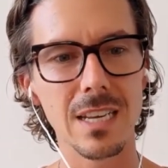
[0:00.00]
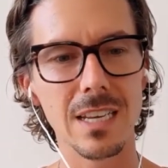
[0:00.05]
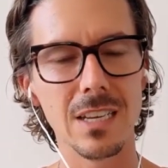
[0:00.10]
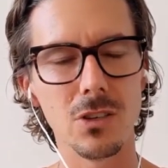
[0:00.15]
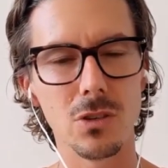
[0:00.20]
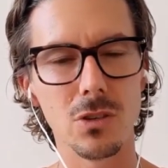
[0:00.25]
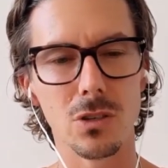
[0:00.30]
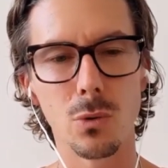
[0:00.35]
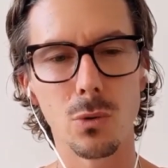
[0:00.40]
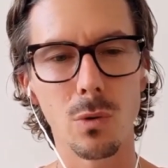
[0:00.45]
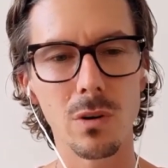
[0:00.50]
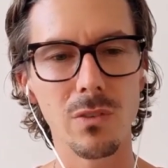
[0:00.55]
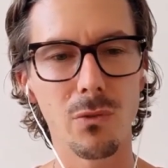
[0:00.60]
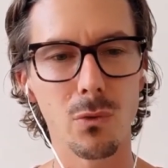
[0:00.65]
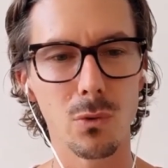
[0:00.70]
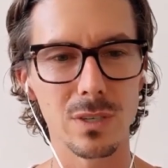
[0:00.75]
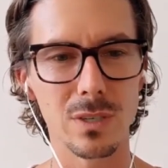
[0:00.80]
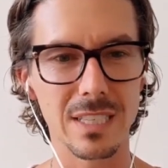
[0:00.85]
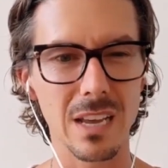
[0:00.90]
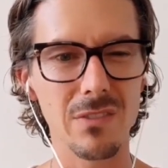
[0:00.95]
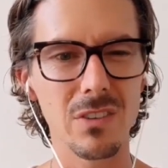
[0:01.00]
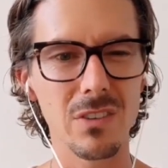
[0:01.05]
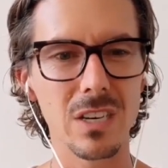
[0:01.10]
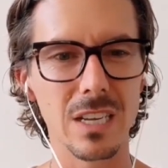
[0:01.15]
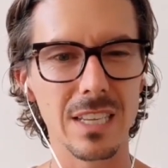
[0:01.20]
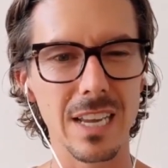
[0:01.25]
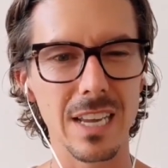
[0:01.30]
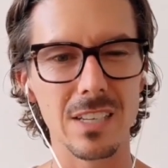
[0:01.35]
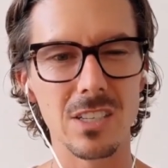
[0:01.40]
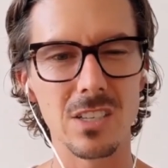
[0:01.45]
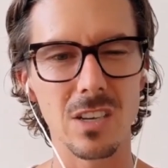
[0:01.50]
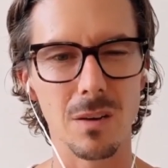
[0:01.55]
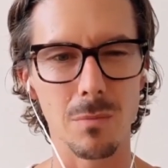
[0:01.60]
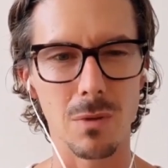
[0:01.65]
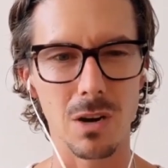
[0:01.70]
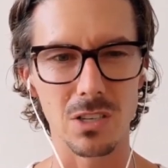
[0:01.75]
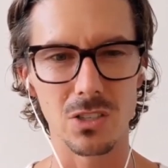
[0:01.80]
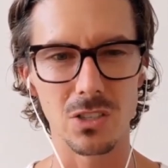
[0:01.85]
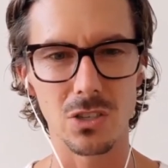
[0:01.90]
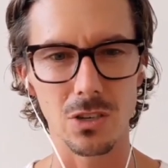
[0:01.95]
into a 24/7 attention
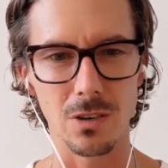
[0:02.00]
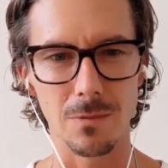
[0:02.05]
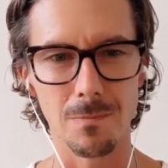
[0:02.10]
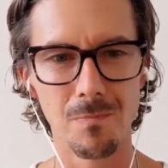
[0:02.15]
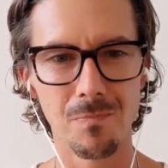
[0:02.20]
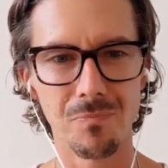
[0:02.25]
monster.